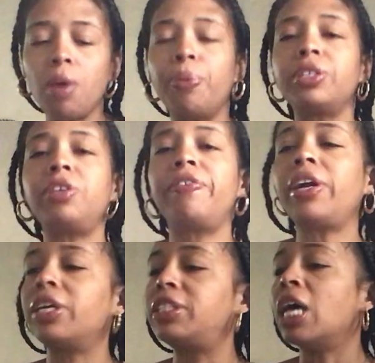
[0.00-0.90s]

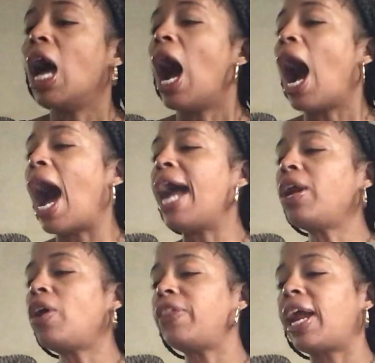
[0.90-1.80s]
Perseverance. I
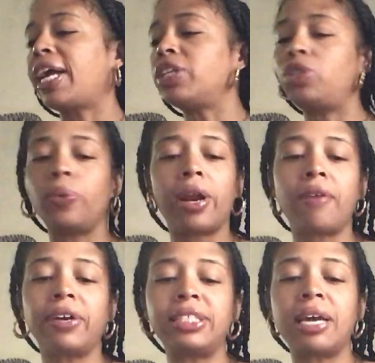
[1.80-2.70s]
know that I can do
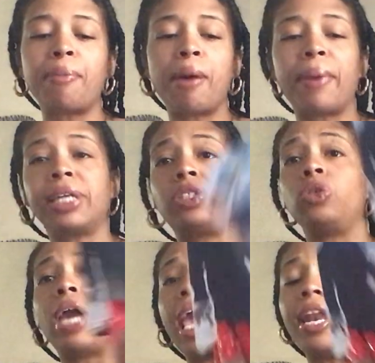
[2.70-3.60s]
whatever I set my mind
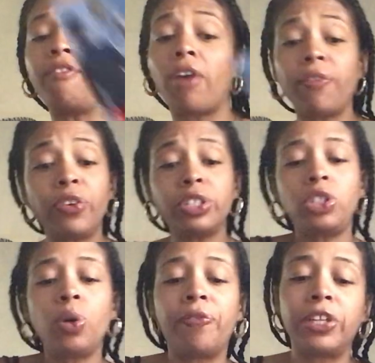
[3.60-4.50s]
to. In reference
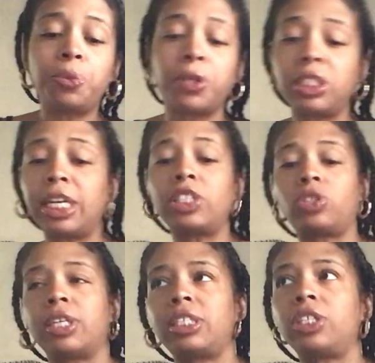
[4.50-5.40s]
to, if this person has
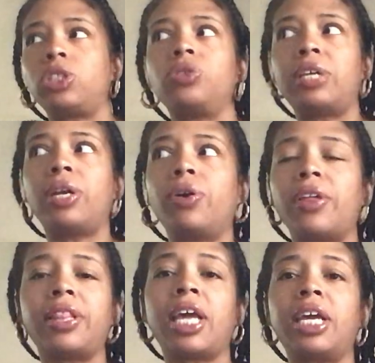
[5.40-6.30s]
trust issues, they know
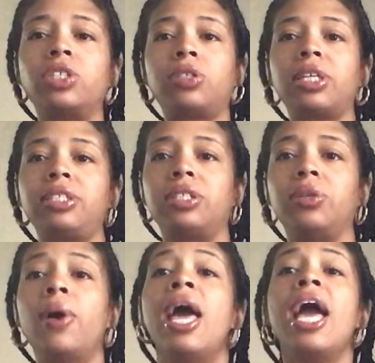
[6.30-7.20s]
that they can trust
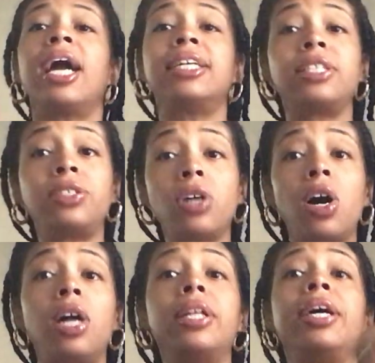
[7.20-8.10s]
you because it's
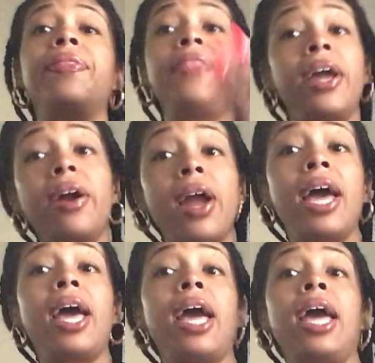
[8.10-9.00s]
all in their
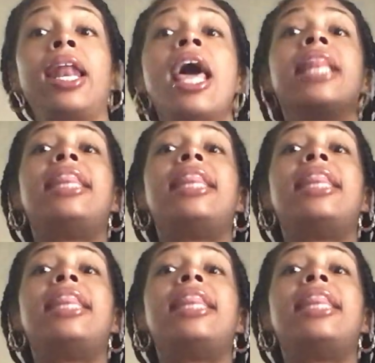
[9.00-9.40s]
head.